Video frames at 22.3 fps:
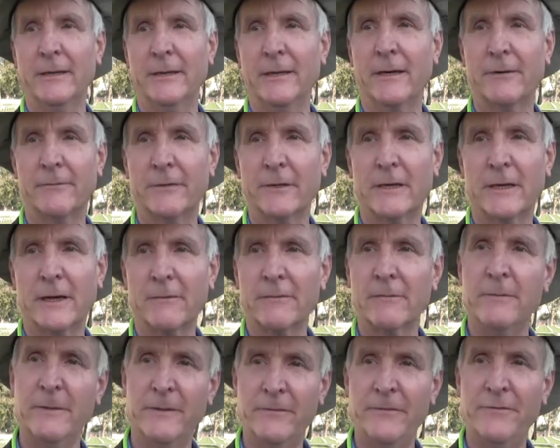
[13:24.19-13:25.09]
of the
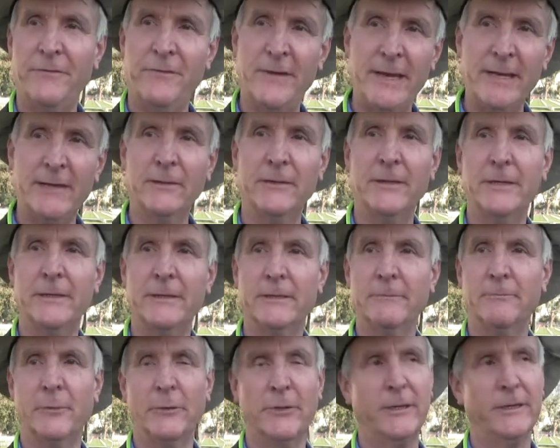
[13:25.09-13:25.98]
government failing
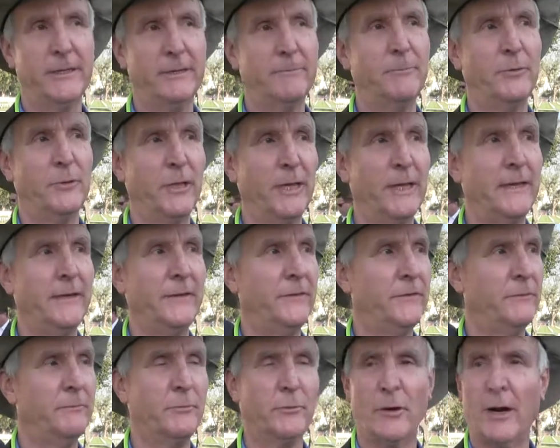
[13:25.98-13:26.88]
to put into
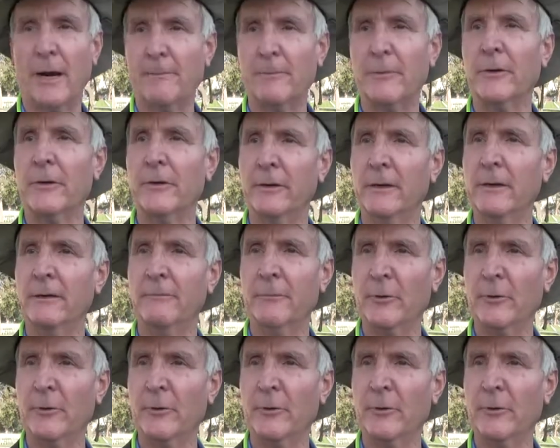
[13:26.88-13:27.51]
place proper